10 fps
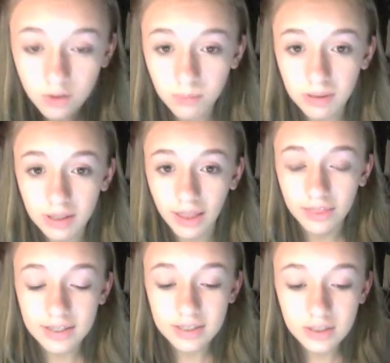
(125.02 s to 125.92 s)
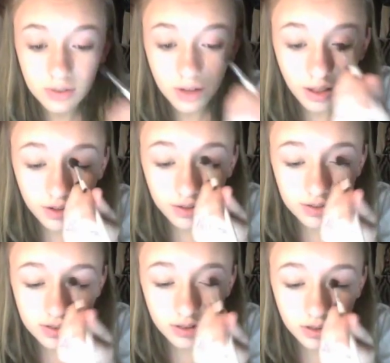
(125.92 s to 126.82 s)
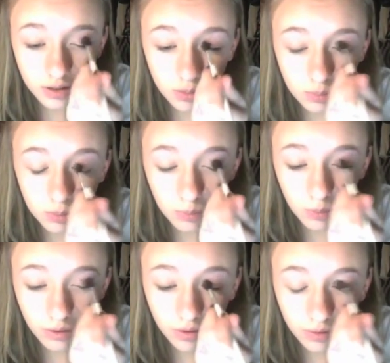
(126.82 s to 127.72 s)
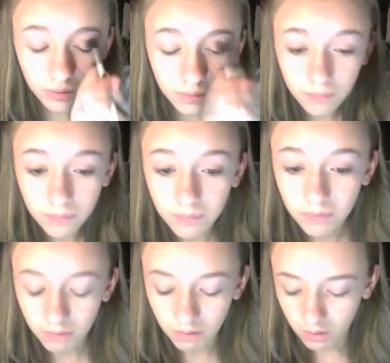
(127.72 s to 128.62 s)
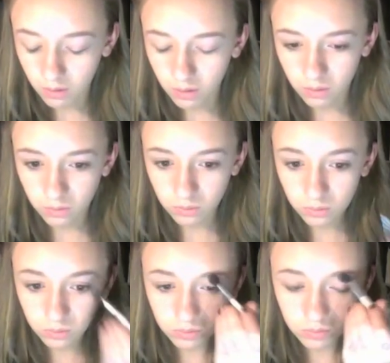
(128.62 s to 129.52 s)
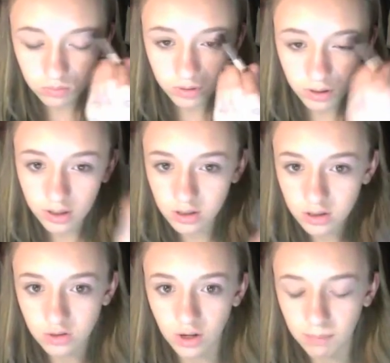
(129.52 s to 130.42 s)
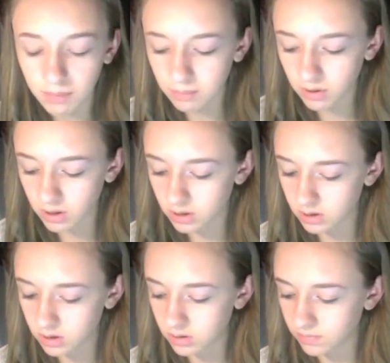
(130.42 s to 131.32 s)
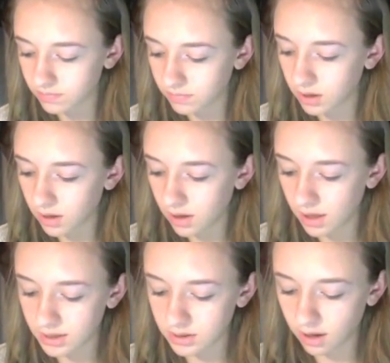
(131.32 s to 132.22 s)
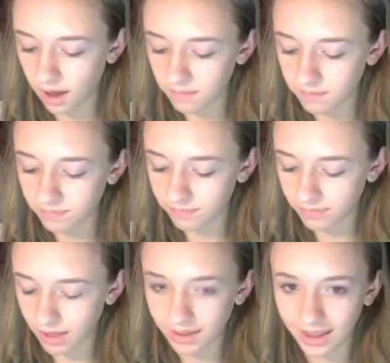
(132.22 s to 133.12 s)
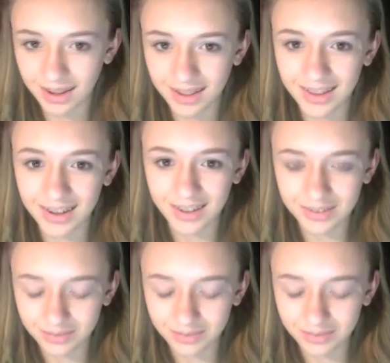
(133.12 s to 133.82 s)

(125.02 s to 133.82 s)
Blend these two colors a little bit more. Ooh, and I just dropped my brush. It's okay. I'll get it later.